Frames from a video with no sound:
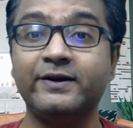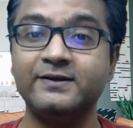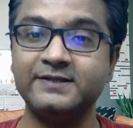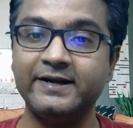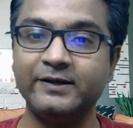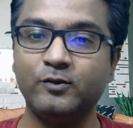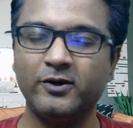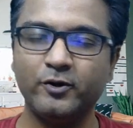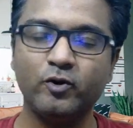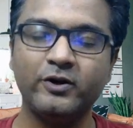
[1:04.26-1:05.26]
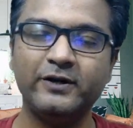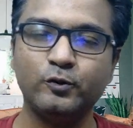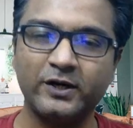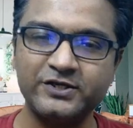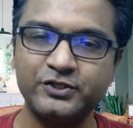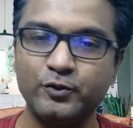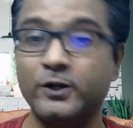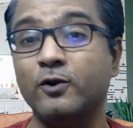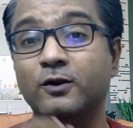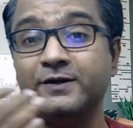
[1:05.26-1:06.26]
period is getting over. You don't need to rush. You
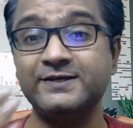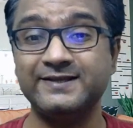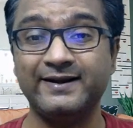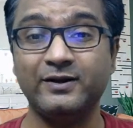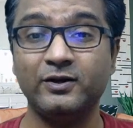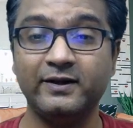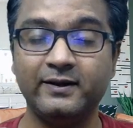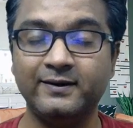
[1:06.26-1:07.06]
can always get on.